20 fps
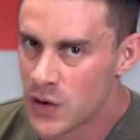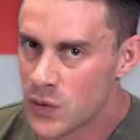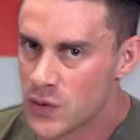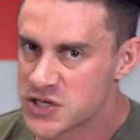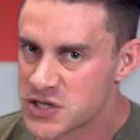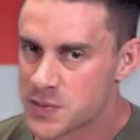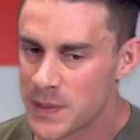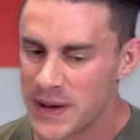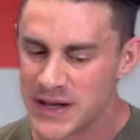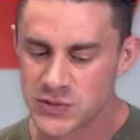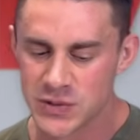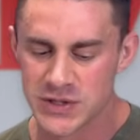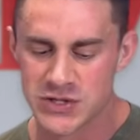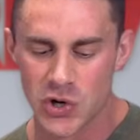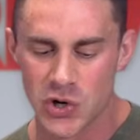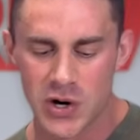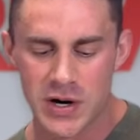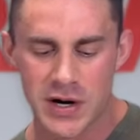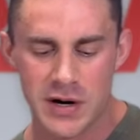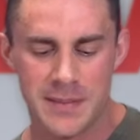which means we're
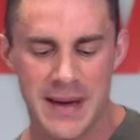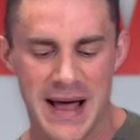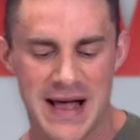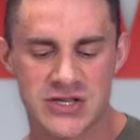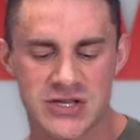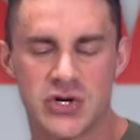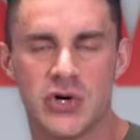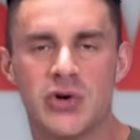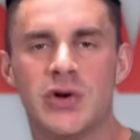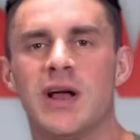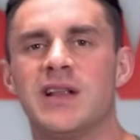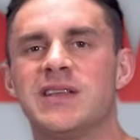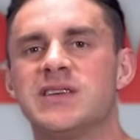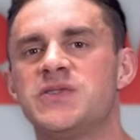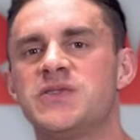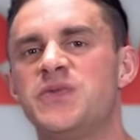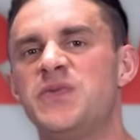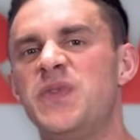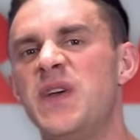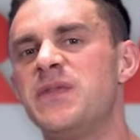talking about
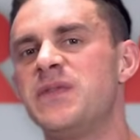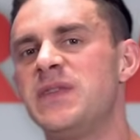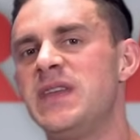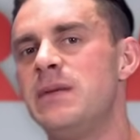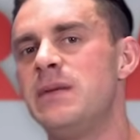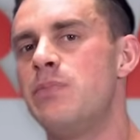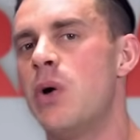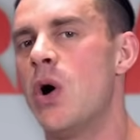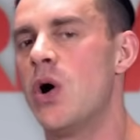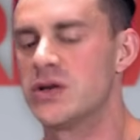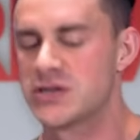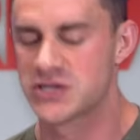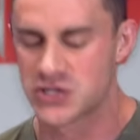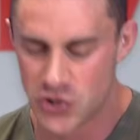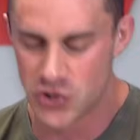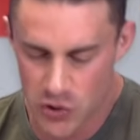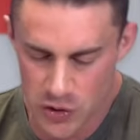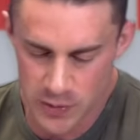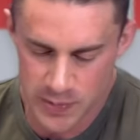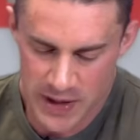$2.50 per
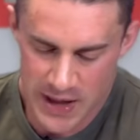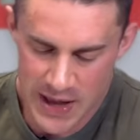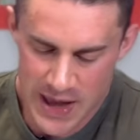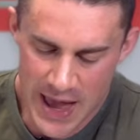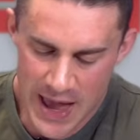scoop